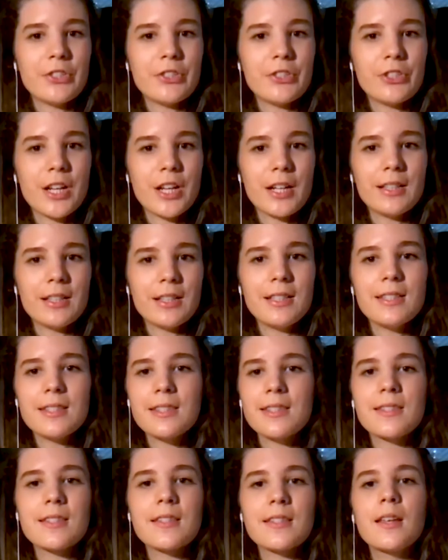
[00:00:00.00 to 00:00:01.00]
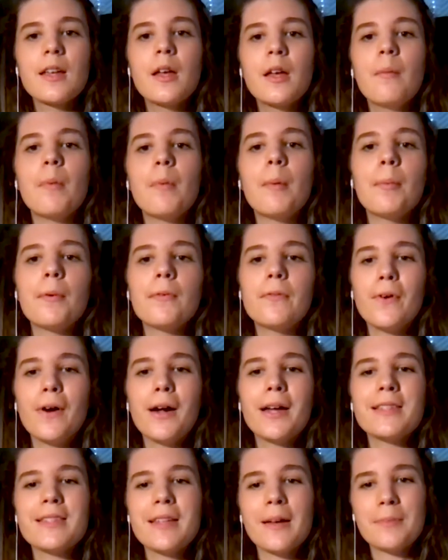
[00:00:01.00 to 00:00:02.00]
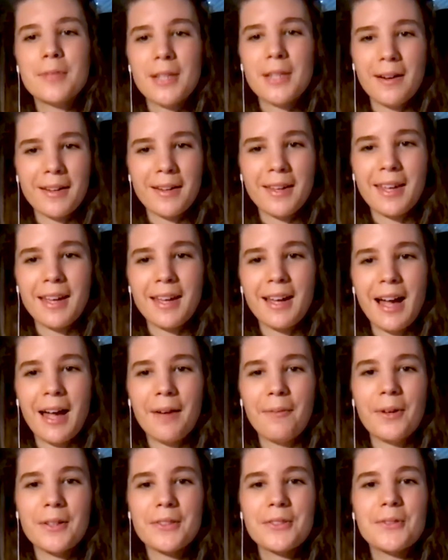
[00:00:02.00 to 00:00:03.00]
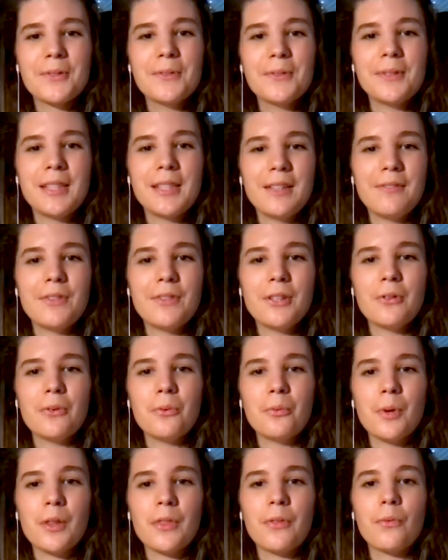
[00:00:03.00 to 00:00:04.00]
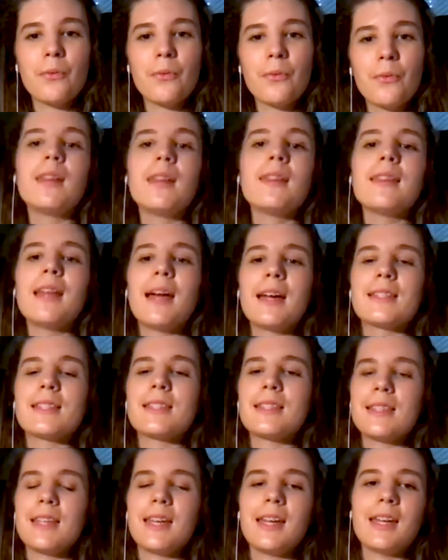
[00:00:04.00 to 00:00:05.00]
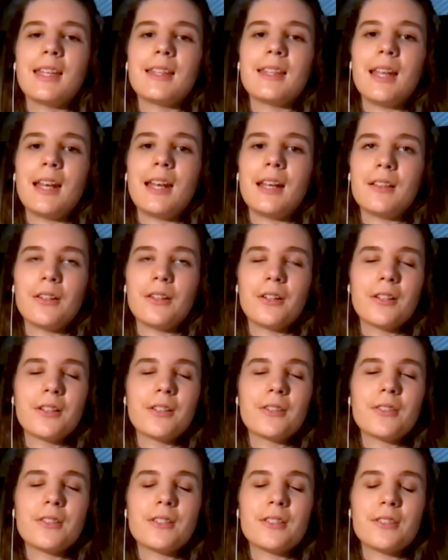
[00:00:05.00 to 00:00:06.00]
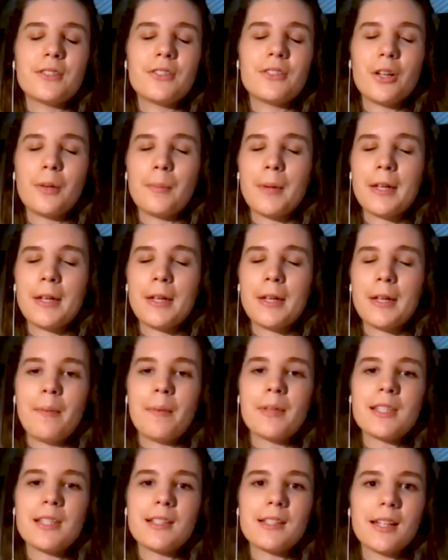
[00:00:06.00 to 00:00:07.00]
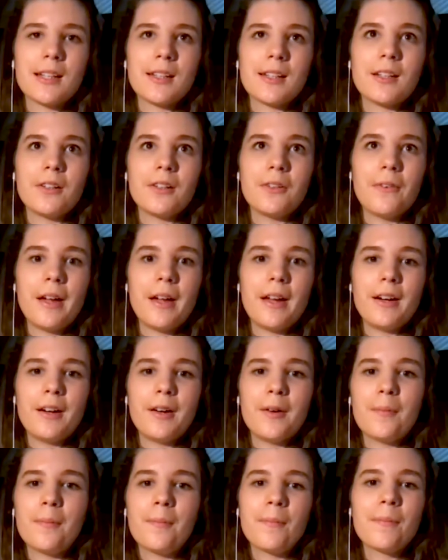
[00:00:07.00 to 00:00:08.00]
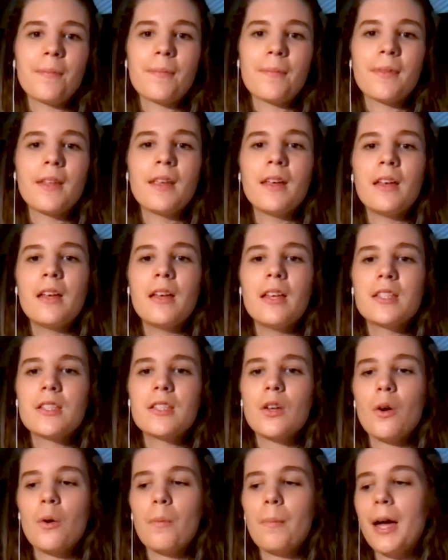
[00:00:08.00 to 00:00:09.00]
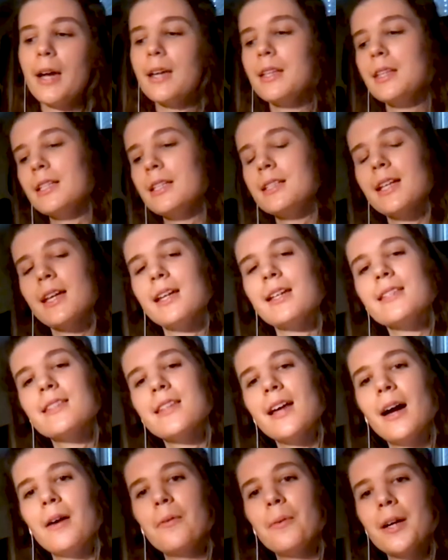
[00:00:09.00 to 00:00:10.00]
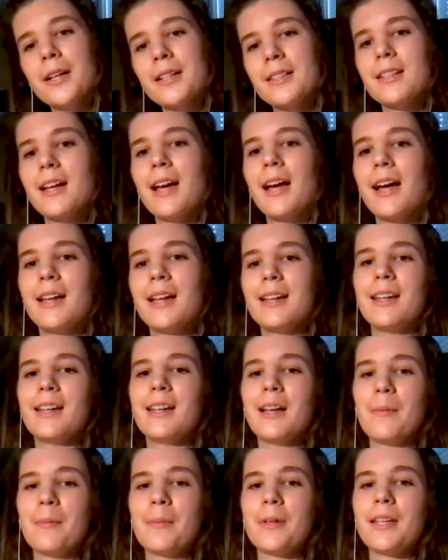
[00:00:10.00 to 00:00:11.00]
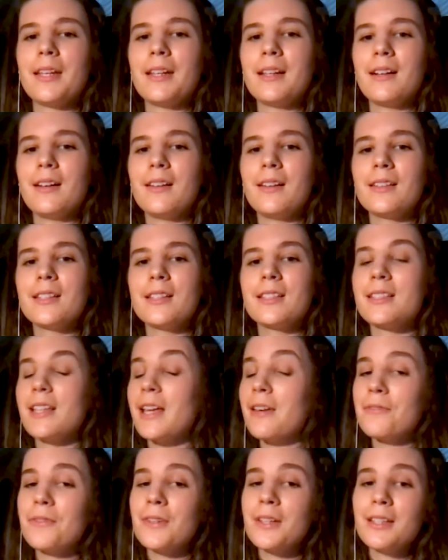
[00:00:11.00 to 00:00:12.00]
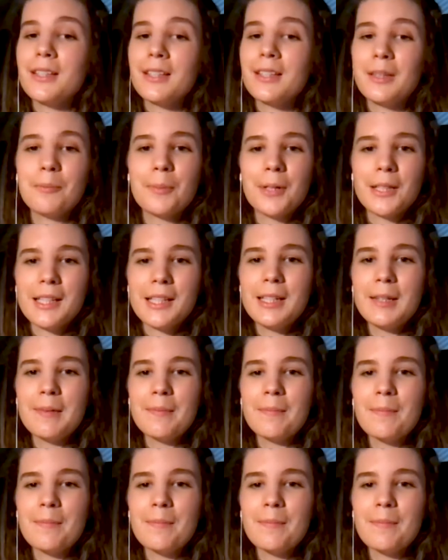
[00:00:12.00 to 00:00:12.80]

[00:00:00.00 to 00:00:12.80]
checklists. But before I stop talking, I want to leave you with one last thing that I learned during my time as a technical writer. So back in the days, I worked at a company called Contentful in Berlin.